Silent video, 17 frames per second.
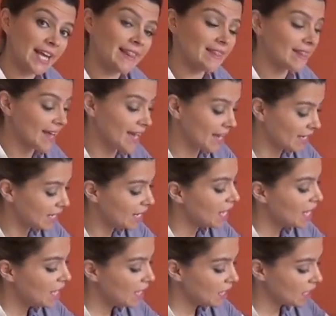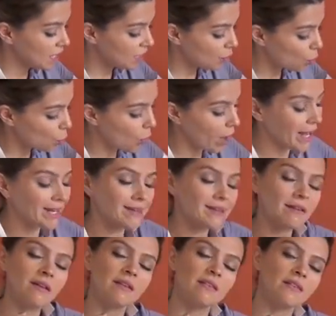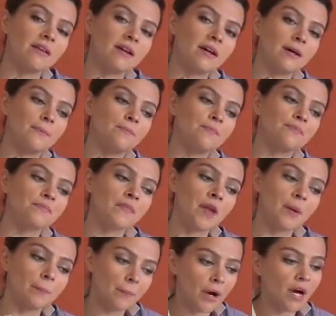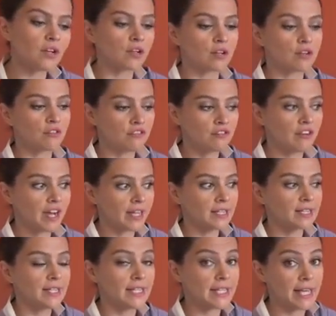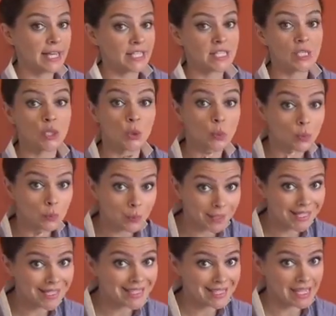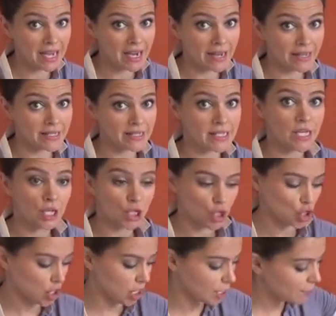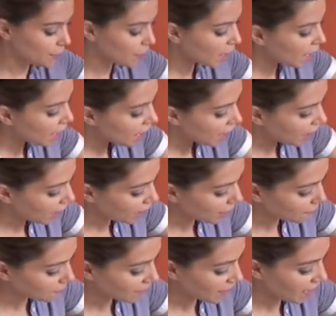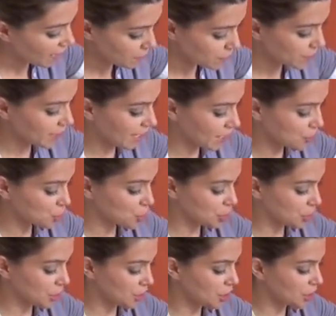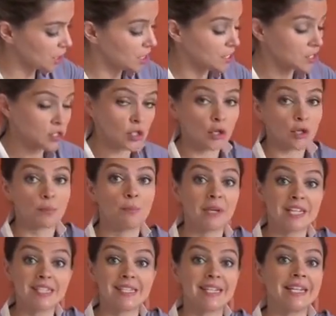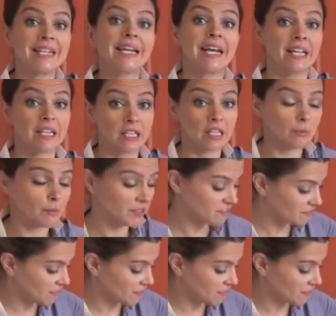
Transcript: and then uh, when the butter finally gets to pea size shape, um, I will actually uh, start mixing a little bit